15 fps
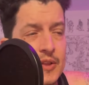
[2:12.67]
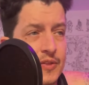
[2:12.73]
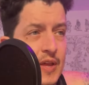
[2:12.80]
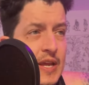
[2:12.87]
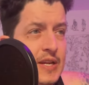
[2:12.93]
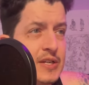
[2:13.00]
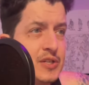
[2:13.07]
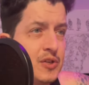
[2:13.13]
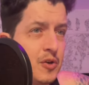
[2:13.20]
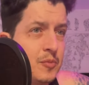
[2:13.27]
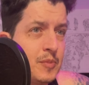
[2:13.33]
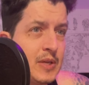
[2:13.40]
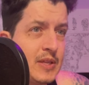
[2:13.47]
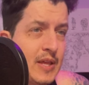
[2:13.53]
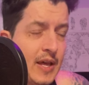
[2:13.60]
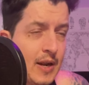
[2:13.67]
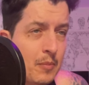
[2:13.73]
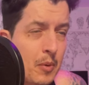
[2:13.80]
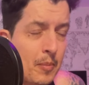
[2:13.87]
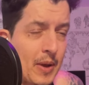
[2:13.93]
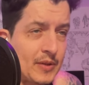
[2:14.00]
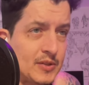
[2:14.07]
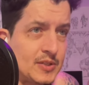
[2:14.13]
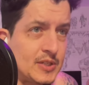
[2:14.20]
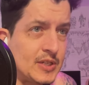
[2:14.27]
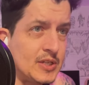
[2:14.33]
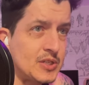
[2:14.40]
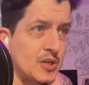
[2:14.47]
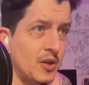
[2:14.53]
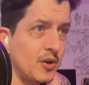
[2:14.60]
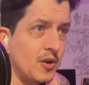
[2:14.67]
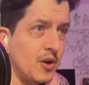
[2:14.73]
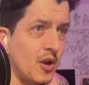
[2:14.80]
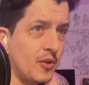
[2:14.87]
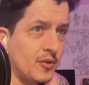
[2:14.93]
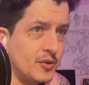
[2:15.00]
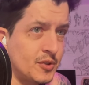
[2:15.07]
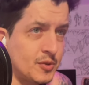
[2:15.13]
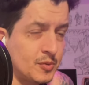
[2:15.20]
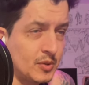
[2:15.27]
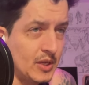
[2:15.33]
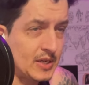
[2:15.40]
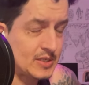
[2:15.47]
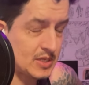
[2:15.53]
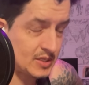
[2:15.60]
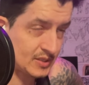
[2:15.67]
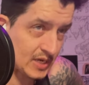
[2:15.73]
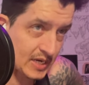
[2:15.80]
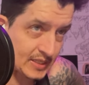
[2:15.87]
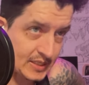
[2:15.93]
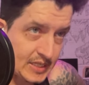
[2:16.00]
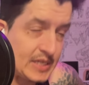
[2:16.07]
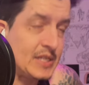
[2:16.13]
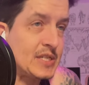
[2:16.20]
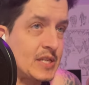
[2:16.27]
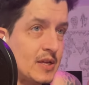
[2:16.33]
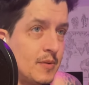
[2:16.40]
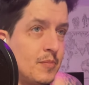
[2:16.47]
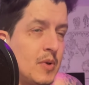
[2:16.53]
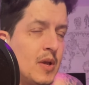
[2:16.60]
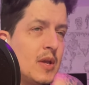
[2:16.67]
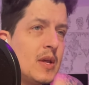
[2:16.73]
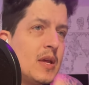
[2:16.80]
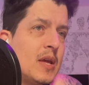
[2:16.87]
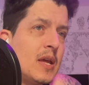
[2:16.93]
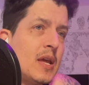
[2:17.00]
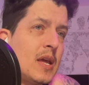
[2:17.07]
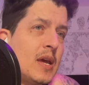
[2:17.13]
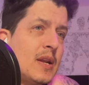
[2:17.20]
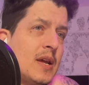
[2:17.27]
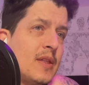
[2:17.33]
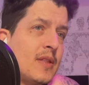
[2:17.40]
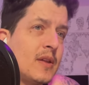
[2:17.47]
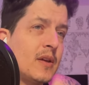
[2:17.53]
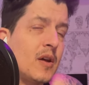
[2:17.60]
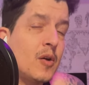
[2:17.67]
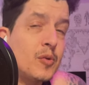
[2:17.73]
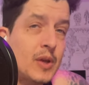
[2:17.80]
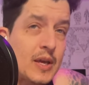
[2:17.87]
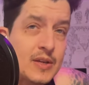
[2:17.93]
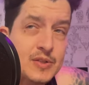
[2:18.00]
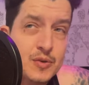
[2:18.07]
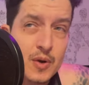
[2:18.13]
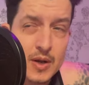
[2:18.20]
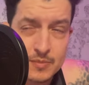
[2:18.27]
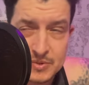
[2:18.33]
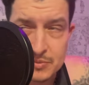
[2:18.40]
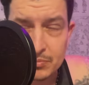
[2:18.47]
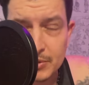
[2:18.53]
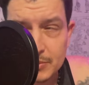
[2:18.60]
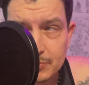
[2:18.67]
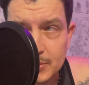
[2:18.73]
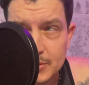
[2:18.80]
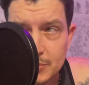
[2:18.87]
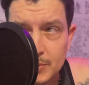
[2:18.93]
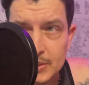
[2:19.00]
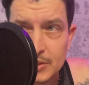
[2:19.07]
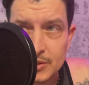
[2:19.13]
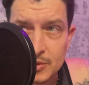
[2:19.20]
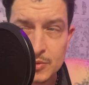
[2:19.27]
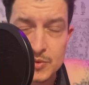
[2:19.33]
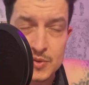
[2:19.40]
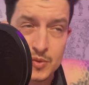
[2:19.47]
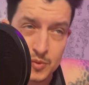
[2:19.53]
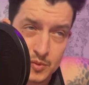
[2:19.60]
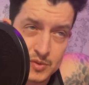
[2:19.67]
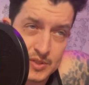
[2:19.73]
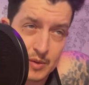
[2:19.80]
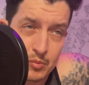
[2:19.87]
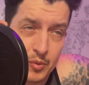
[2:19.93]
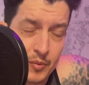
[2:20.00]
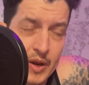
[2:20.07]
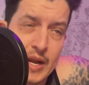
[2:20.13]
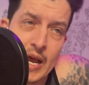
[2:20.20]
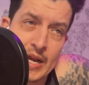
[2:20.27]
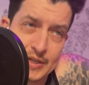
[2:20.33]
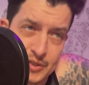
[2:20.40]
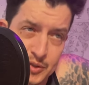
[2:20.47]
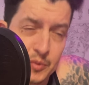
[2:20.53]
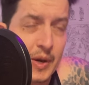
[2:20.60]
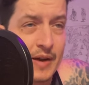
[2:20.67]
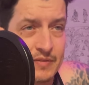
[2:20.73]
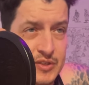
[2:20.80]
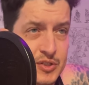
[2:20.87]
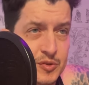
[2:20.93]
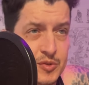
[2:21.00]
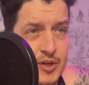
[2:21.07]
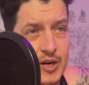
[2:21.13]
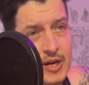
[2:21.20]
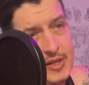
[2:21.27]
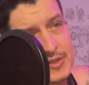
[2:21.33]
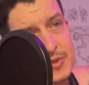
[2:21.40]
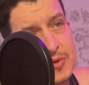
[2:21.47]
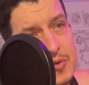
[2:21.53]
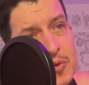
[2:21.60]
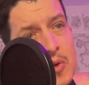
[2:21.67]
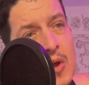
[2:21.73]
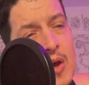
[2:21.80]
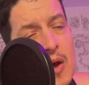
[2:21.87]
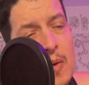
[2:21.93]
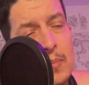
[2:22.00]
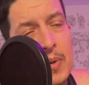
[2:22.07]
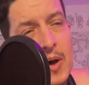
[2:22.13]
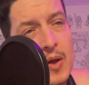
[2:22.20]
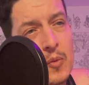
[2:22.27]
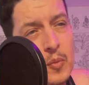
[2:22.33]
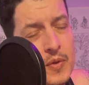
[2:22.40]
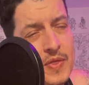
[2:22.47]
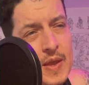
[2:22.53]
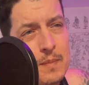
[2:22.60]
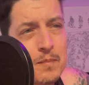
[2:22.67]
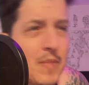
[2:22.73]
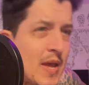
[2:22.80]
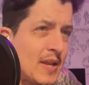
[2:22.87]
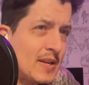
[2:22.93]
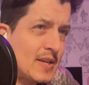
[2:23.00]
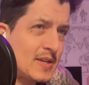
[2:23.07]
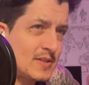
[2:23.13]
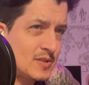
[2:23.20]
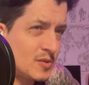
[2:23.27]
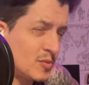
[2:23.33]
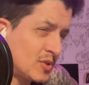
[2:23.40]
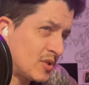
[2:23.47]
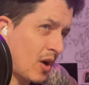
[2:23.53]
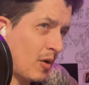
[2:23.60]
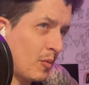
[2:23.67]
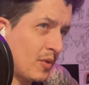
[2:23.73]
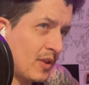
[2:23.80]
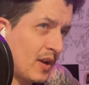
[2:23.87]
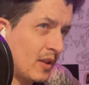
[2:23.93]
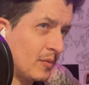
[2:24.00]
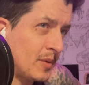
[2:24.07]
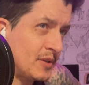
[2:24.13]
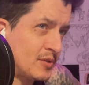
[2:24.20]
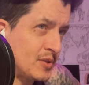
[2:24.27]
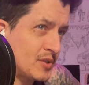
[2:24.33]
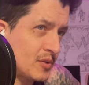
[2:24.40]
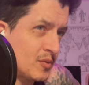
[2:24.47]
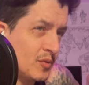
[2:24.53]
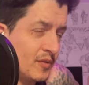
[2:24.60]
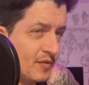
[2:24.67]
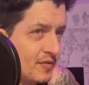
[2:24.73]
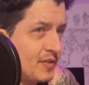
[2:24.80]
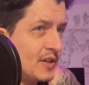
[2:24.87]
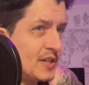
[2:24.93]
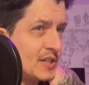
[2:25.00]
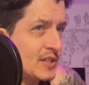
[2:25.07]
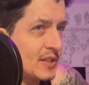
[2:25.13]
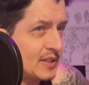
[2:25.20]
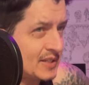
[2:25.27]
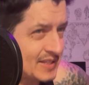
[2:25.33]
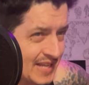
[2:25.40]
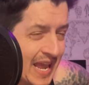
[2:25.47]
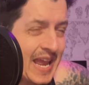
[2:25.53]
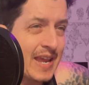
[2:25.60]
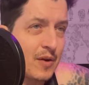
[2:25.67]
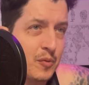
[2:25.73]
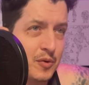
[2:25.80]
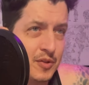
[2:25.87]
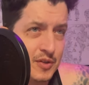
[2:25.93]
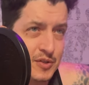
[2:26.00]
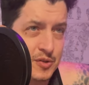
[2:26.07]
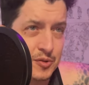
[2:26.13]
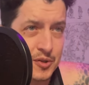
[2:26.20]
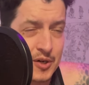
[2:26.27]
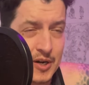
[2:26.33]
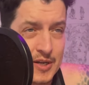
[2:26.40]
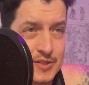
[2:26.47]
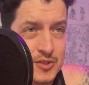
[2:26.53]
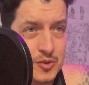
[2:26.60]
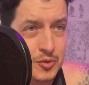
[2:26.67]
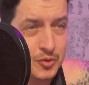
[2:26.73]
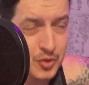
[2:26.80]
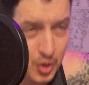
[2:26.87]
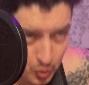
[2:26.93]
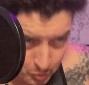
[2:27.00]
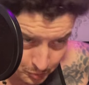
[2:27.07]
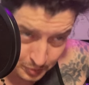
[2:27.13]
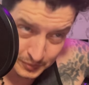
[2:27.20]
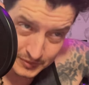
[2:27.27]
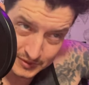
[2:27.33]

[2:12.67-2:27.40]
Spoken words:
They show me that I'm about to teach another two lessons. I teach them. And I think, okay, so I'm split between two schools. They were right, I do have a junior high school, but what they meant is you start with an elementary school and finish the day with a junior high school. Nope.